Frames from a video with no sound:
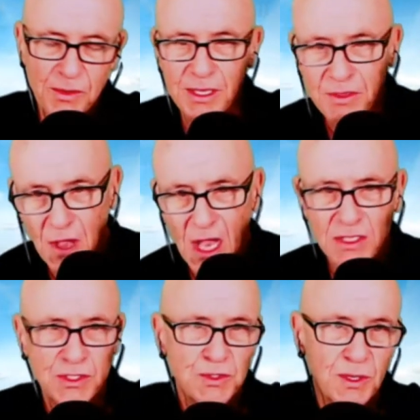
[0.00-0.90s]
and
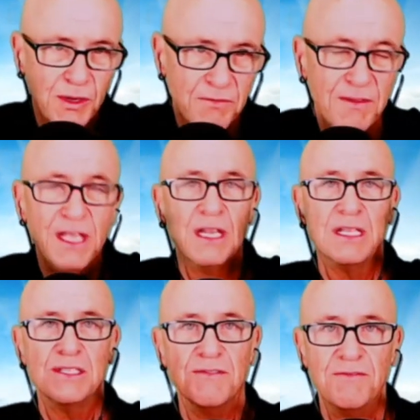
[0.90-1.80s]
thoughts trigger
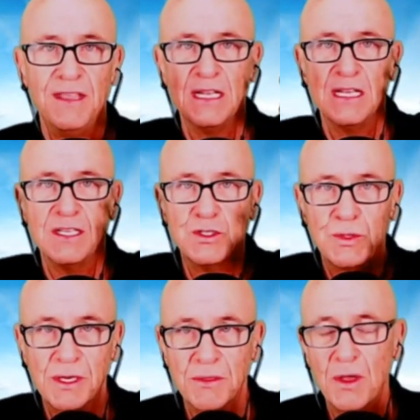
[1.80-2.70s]
feelings and feelings
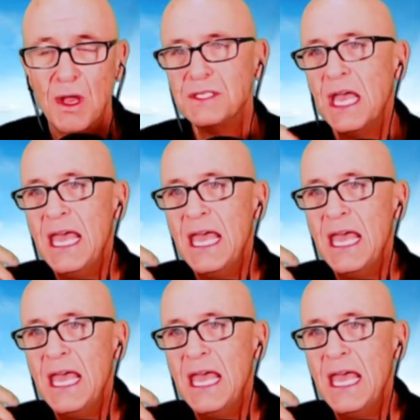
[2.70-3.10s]
trigger thoughts,